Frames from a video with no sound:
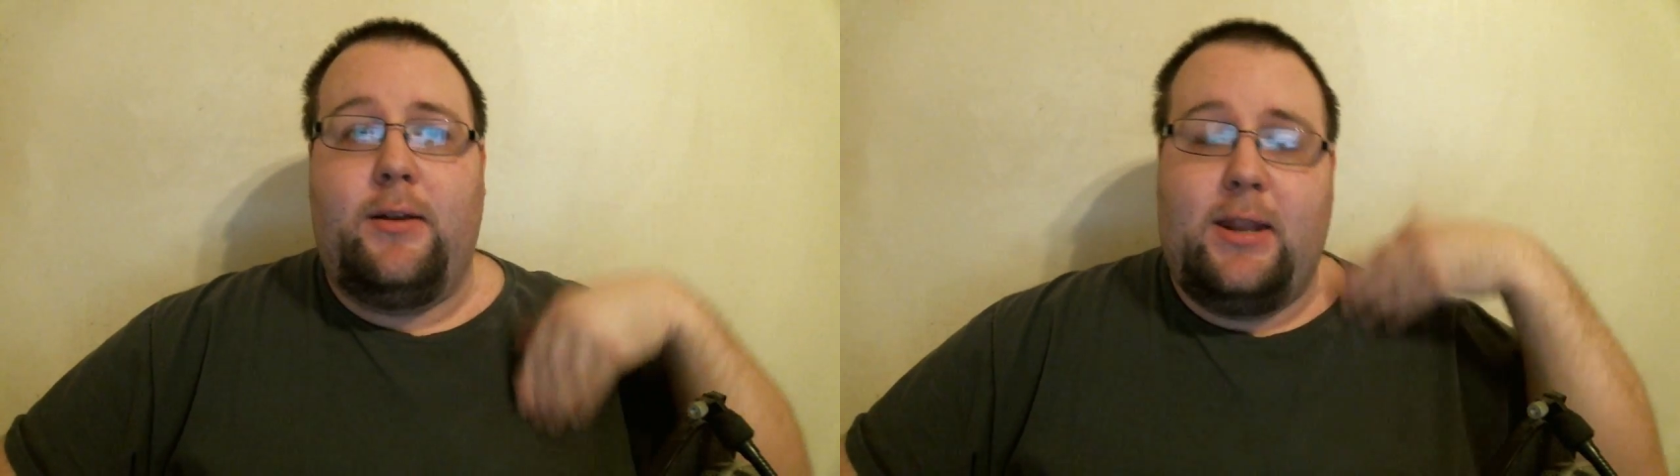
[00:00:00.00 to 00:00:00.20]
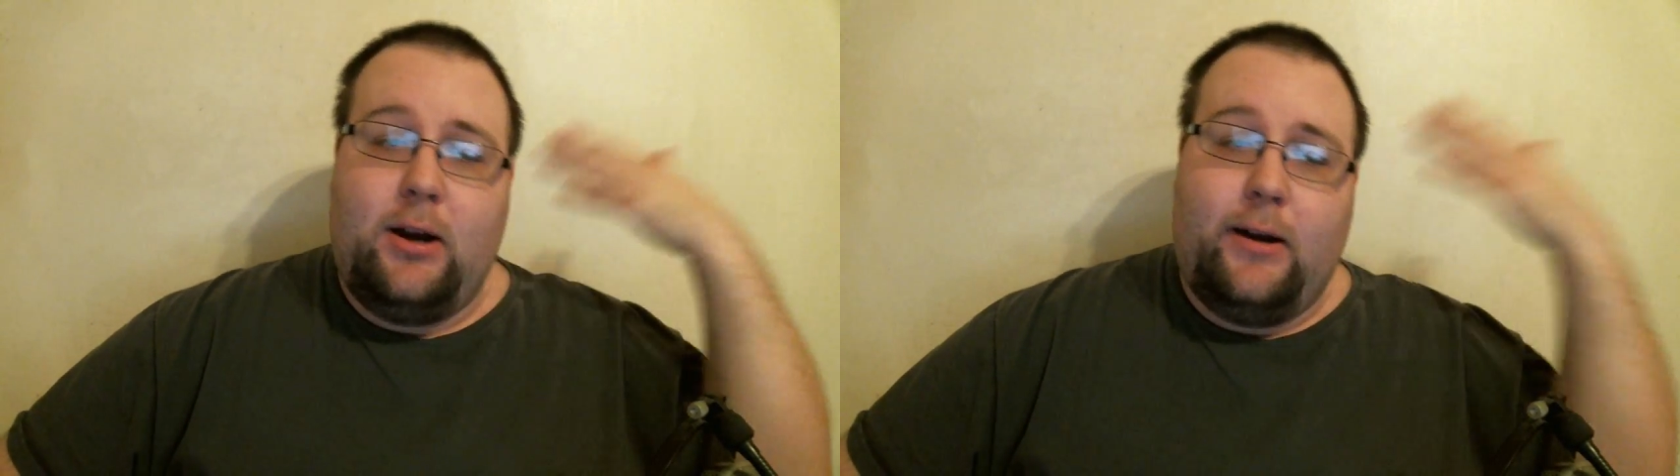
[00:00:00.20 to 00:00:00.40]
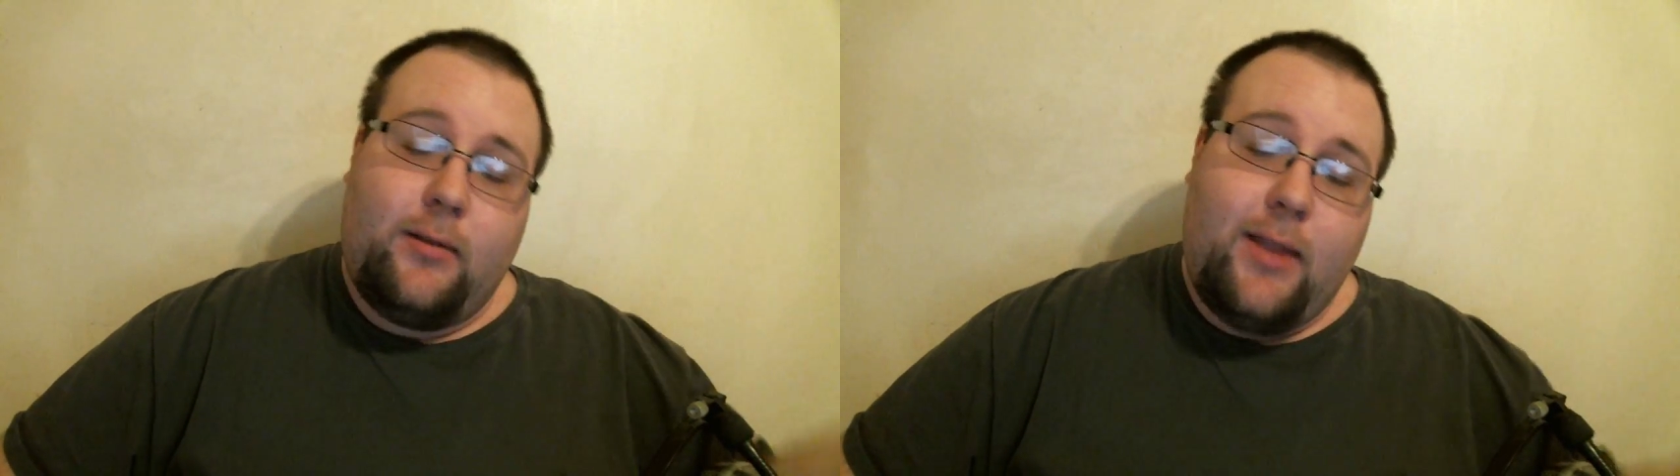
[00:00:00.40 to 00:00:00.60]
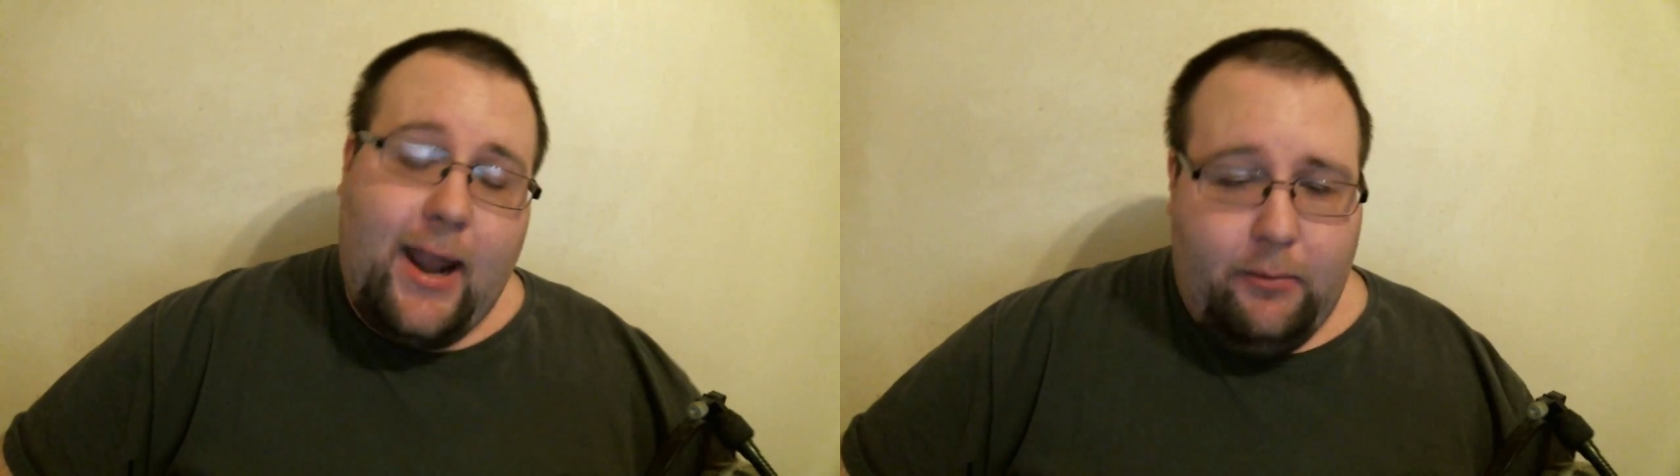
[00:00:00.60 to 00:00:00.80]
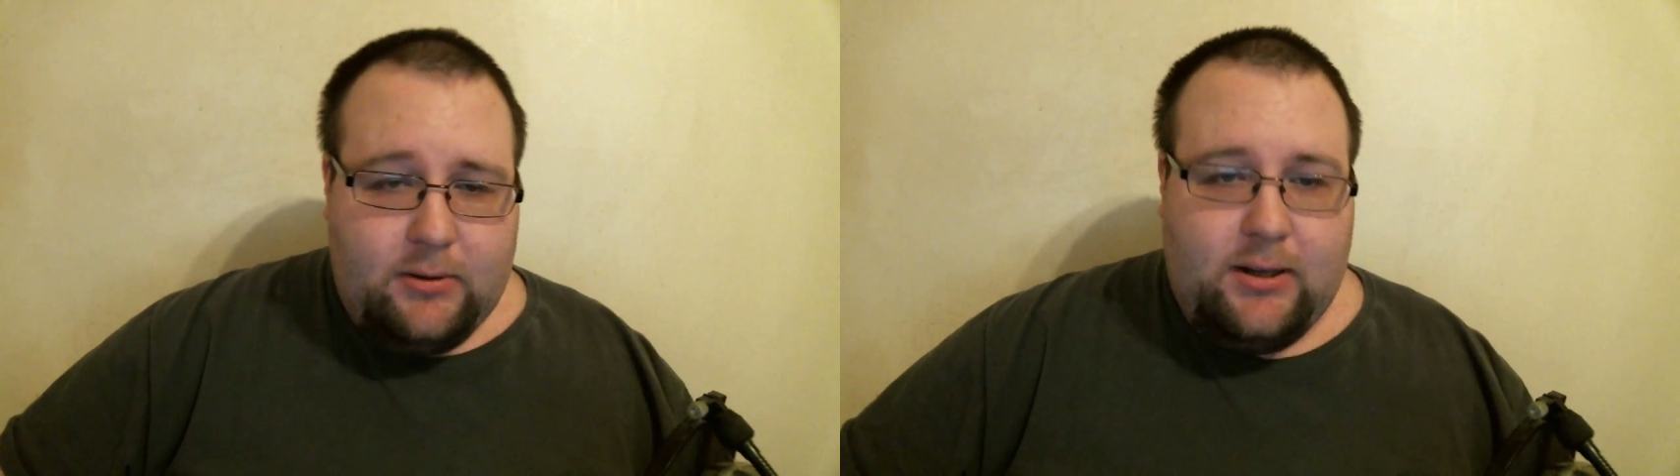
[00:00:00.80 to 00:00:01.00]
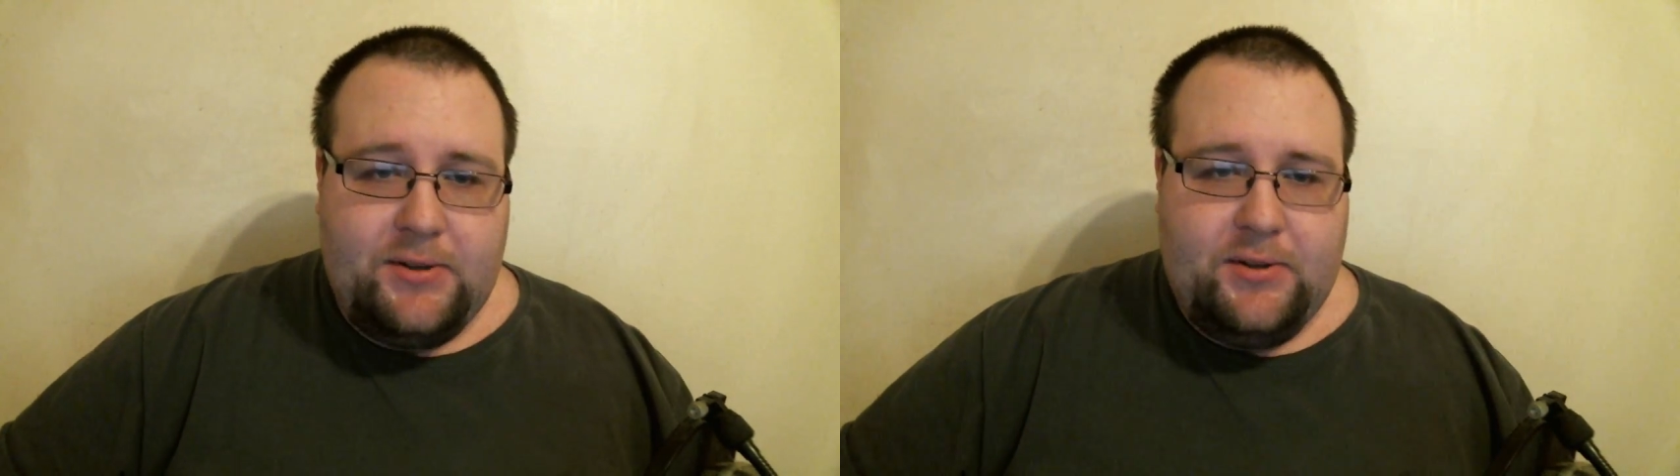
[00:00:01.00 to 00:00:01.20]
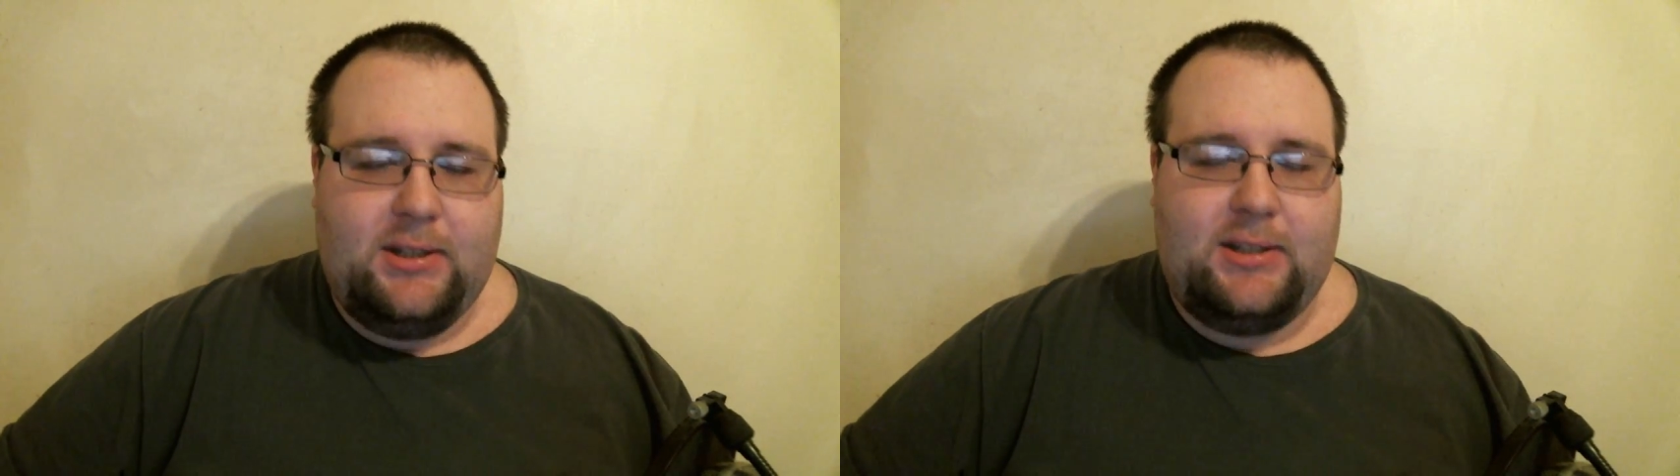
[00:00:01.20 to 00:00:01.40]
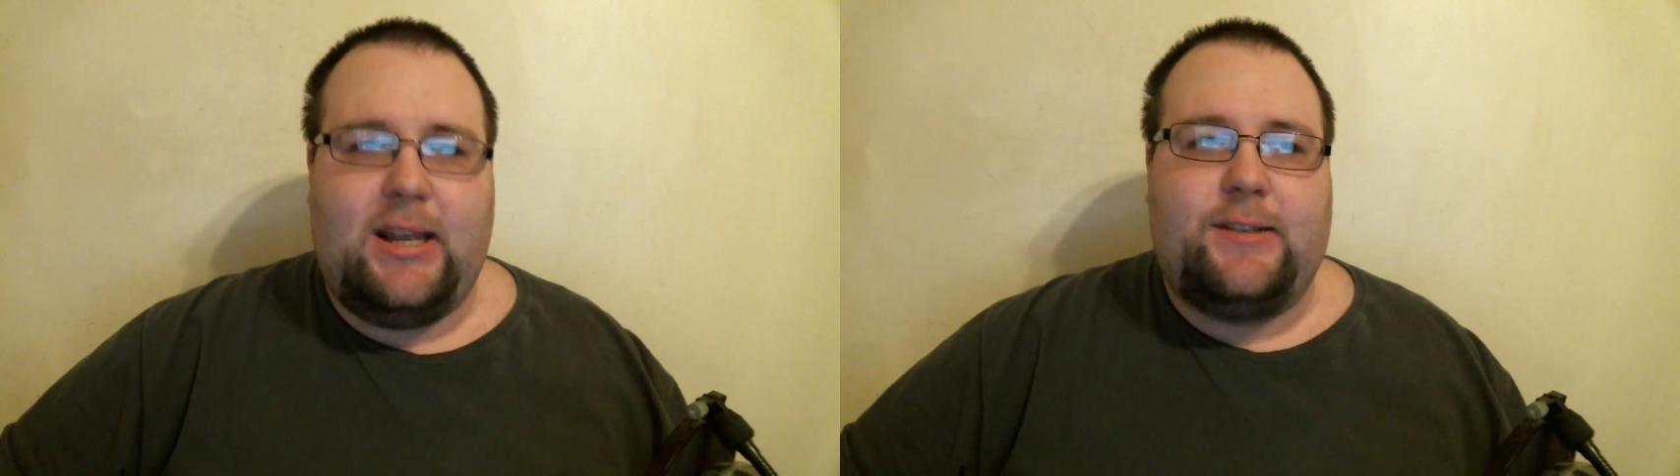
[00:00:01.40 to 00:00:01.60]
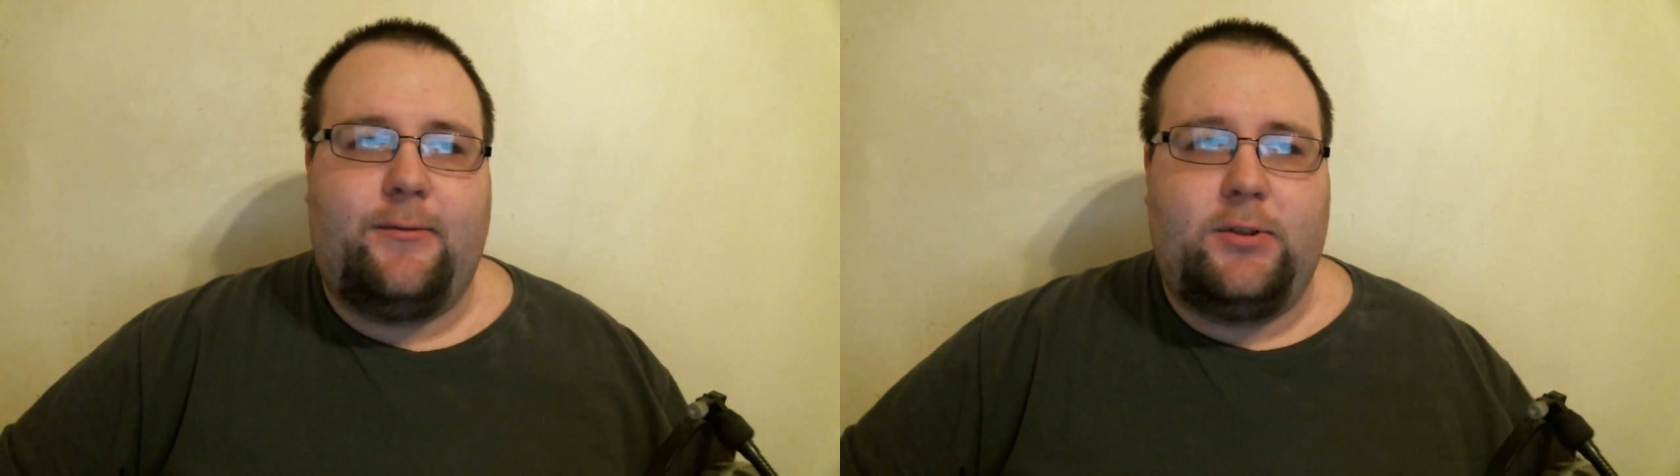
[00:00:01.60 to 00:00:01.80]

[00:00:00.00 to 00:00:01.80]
and then the year after that, I was also successful